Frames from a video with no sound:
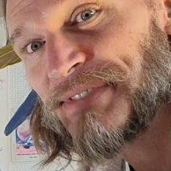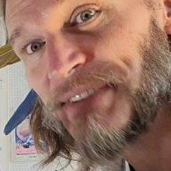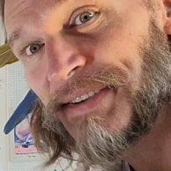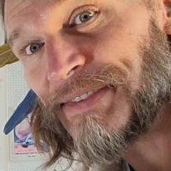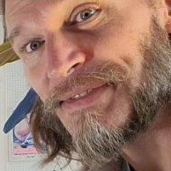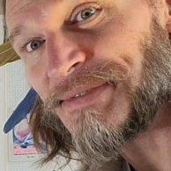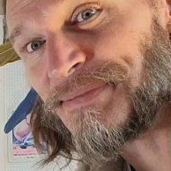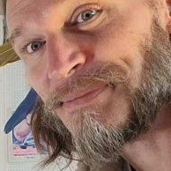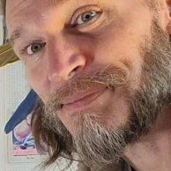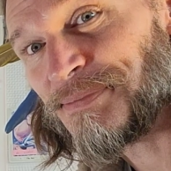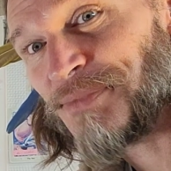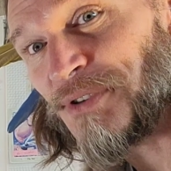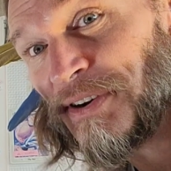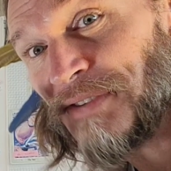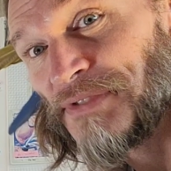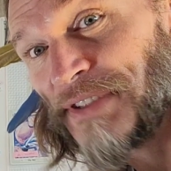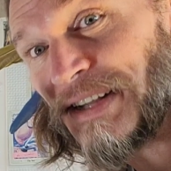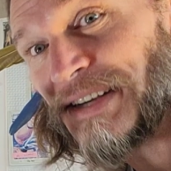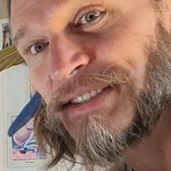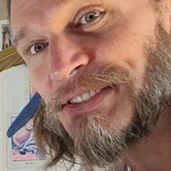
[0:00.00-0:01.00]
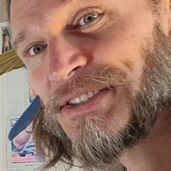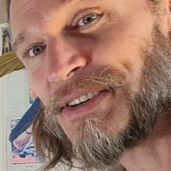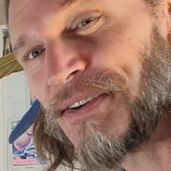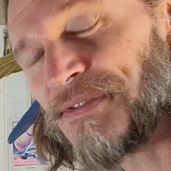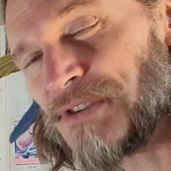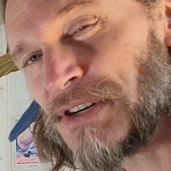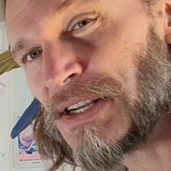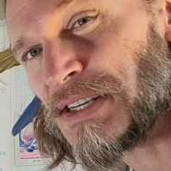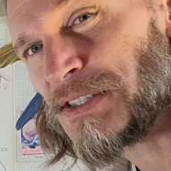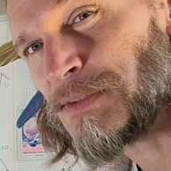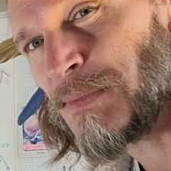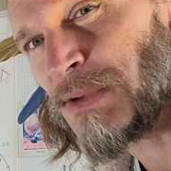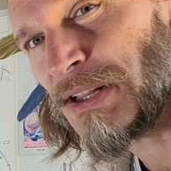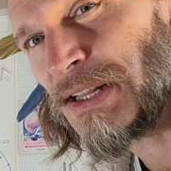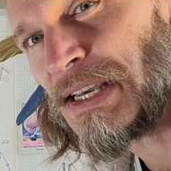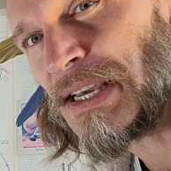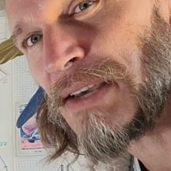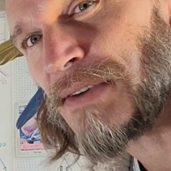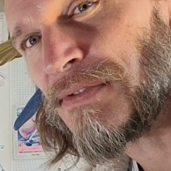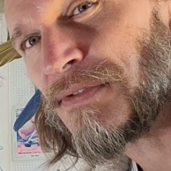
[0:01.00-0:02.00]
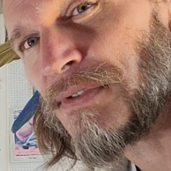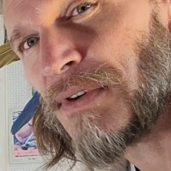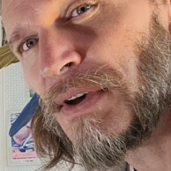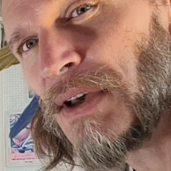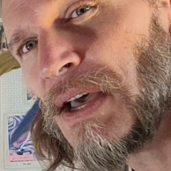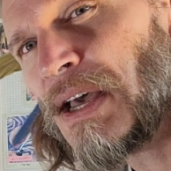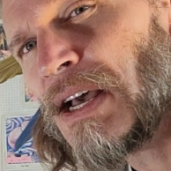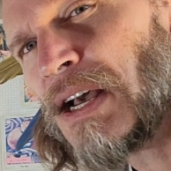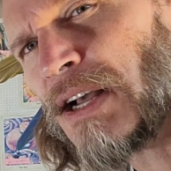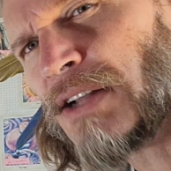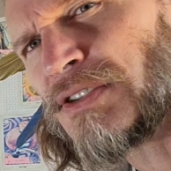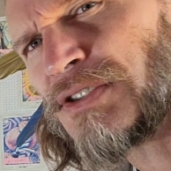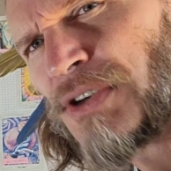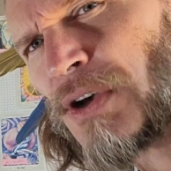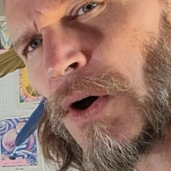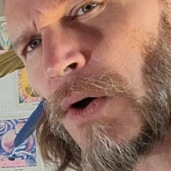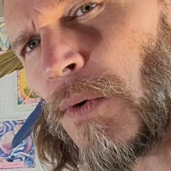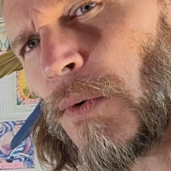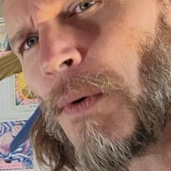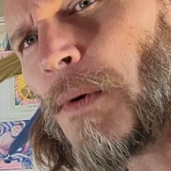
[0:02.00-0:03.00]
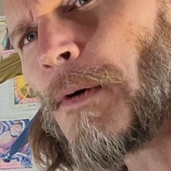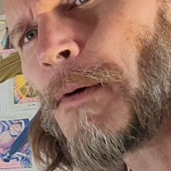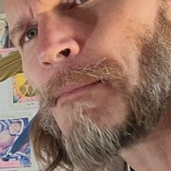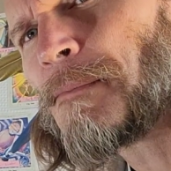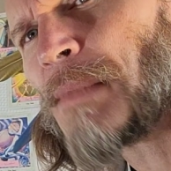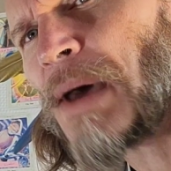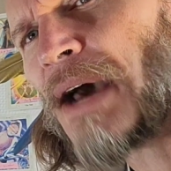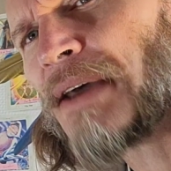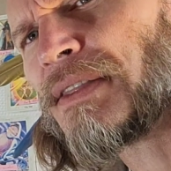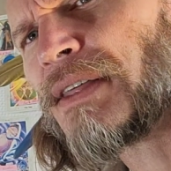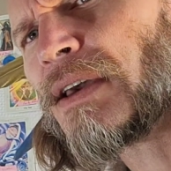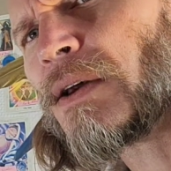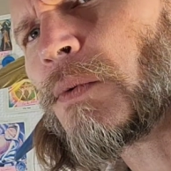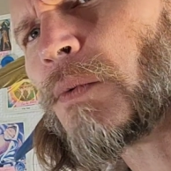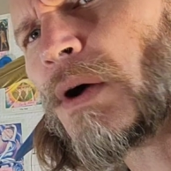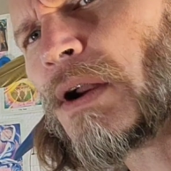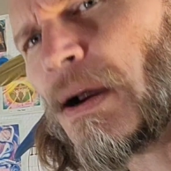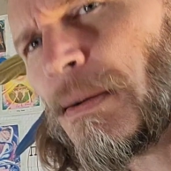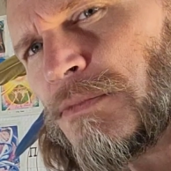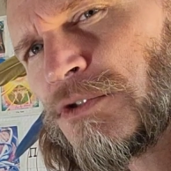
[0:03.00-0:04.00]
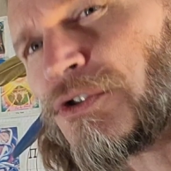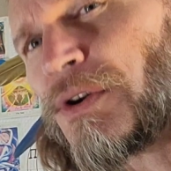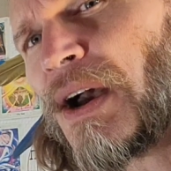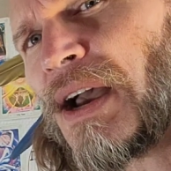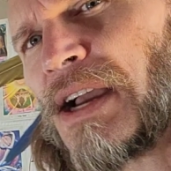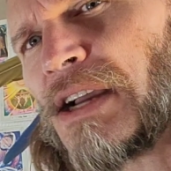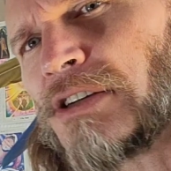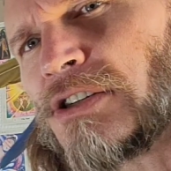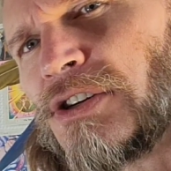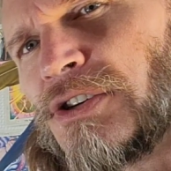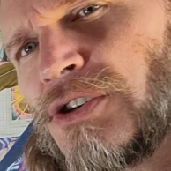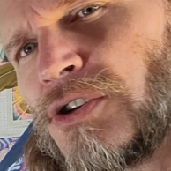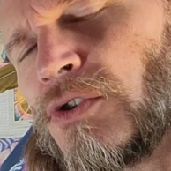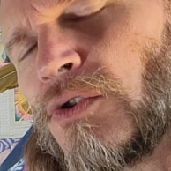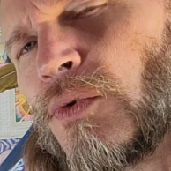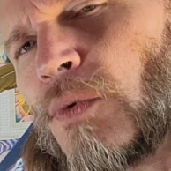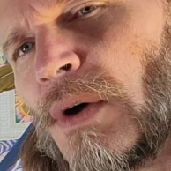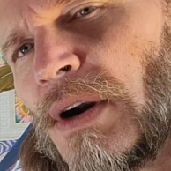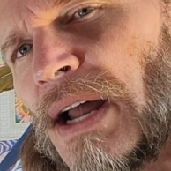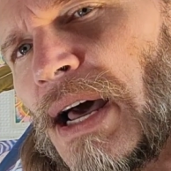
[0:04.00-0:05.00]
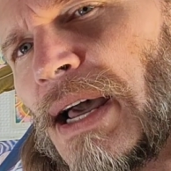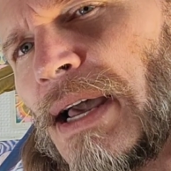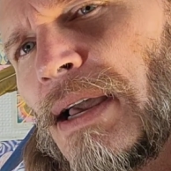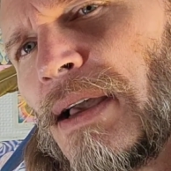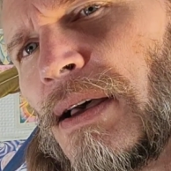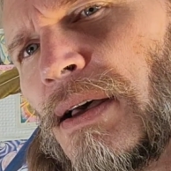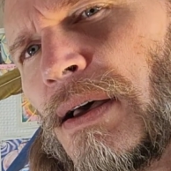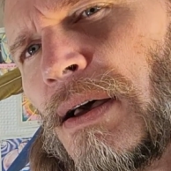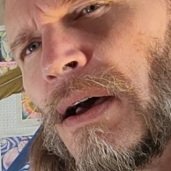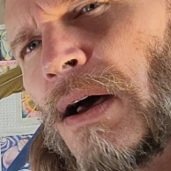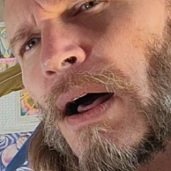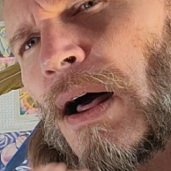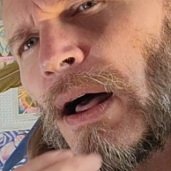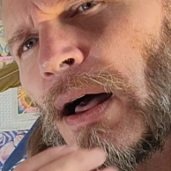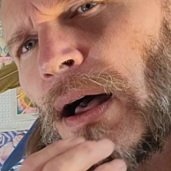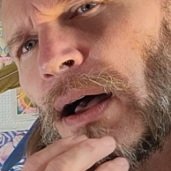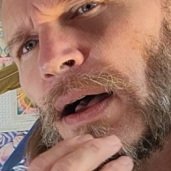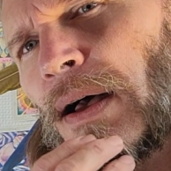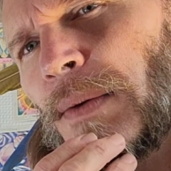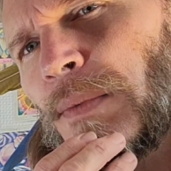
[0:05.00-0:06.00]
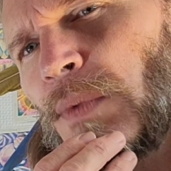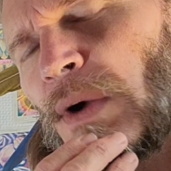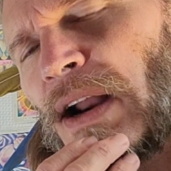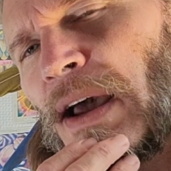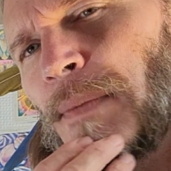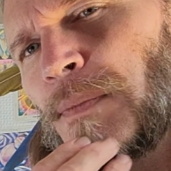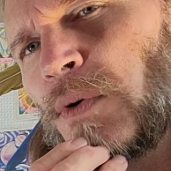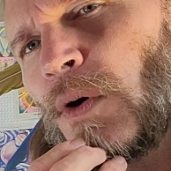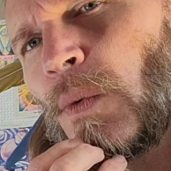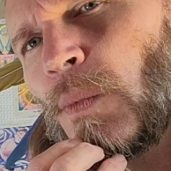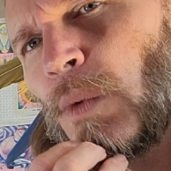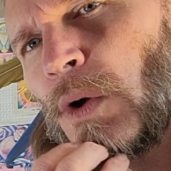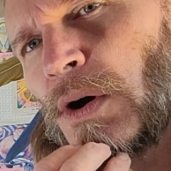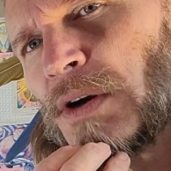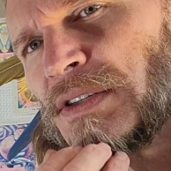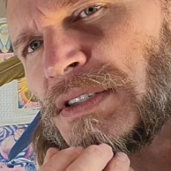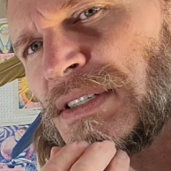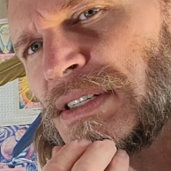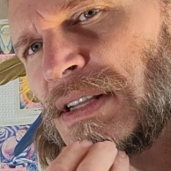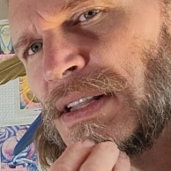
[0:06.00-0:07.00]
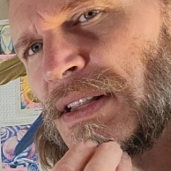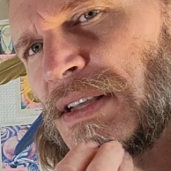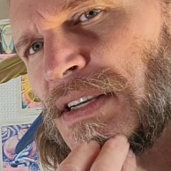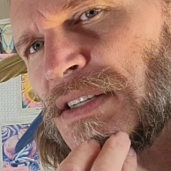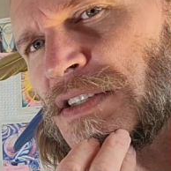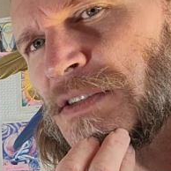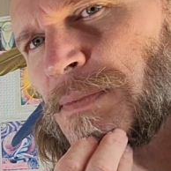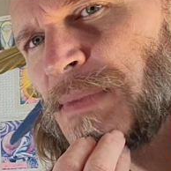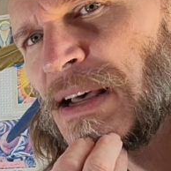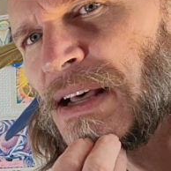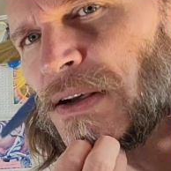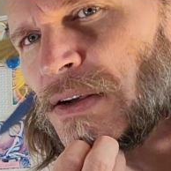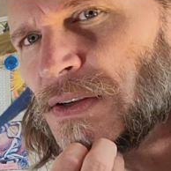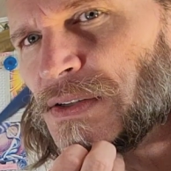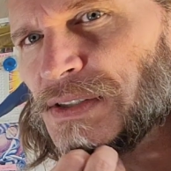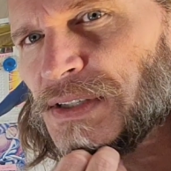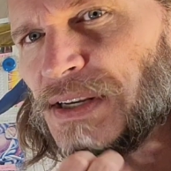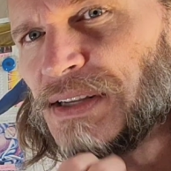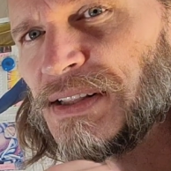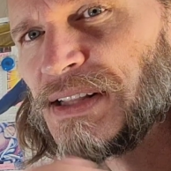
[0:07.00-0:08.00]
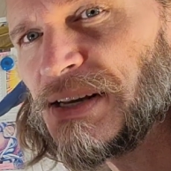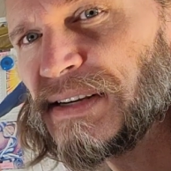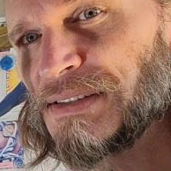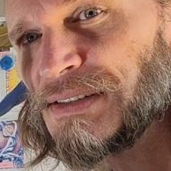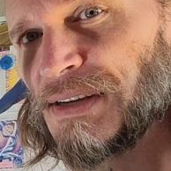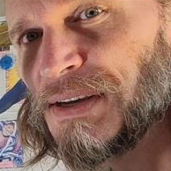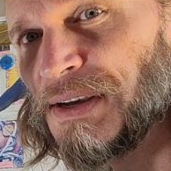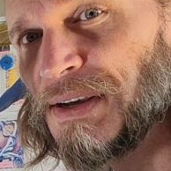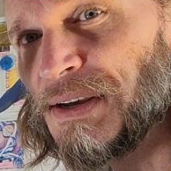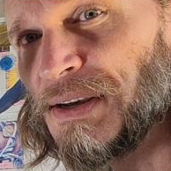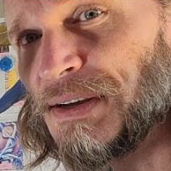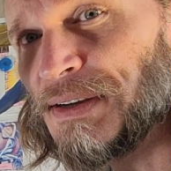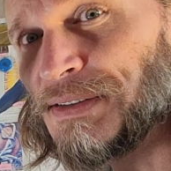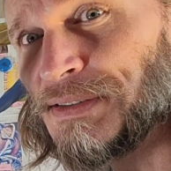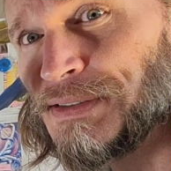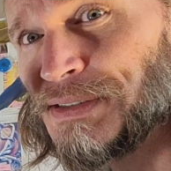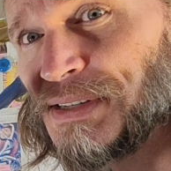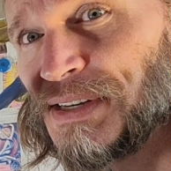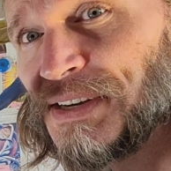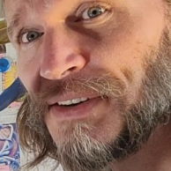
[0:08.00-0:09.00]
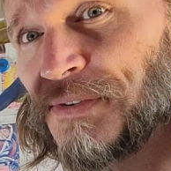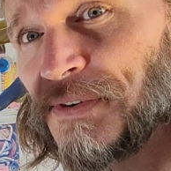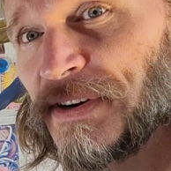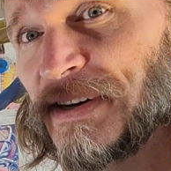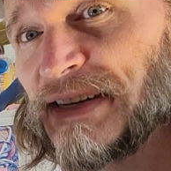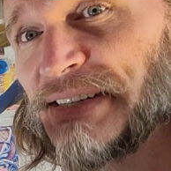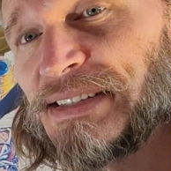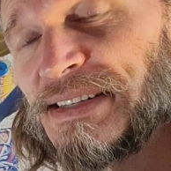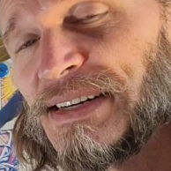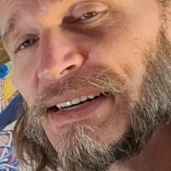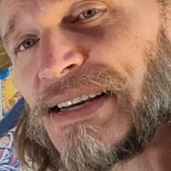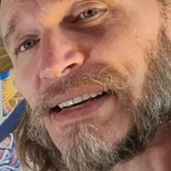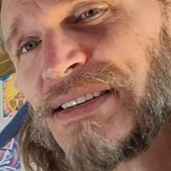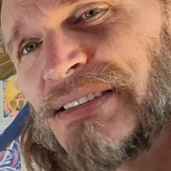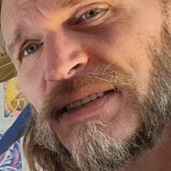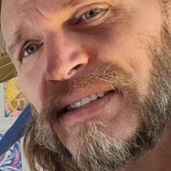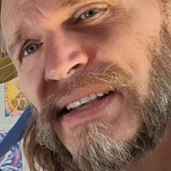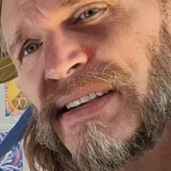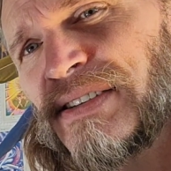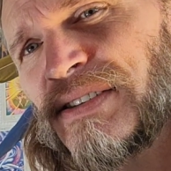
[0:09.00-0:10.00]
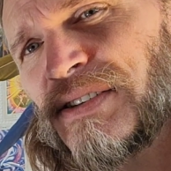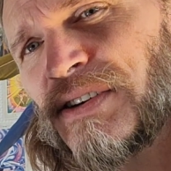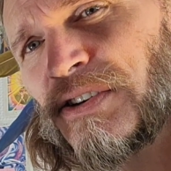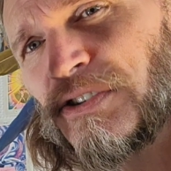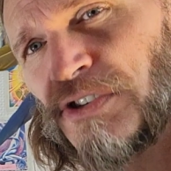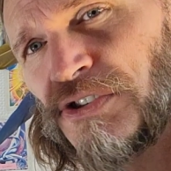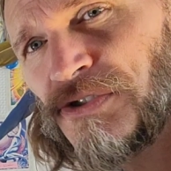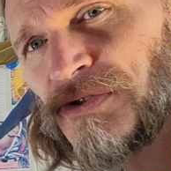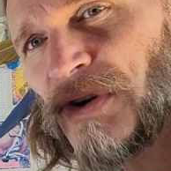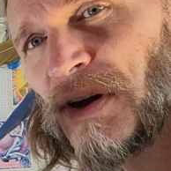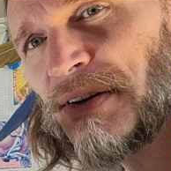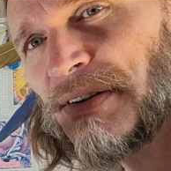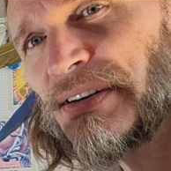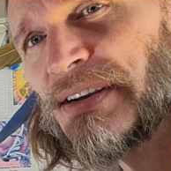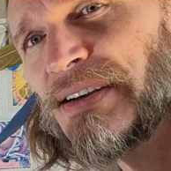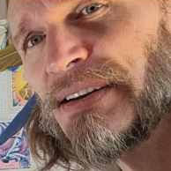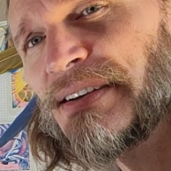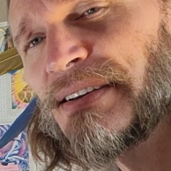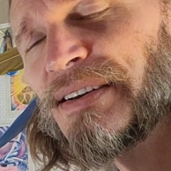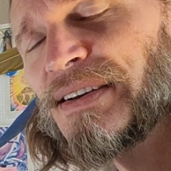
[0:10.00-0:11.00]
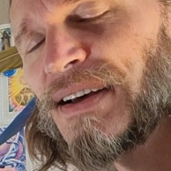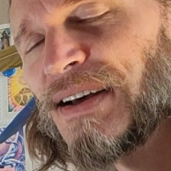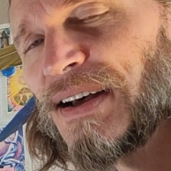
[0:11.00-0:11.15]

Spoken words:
the privilege of disbelief. And so I think what I'm trying to do when I put words to these spells and these synchronicities, these constructed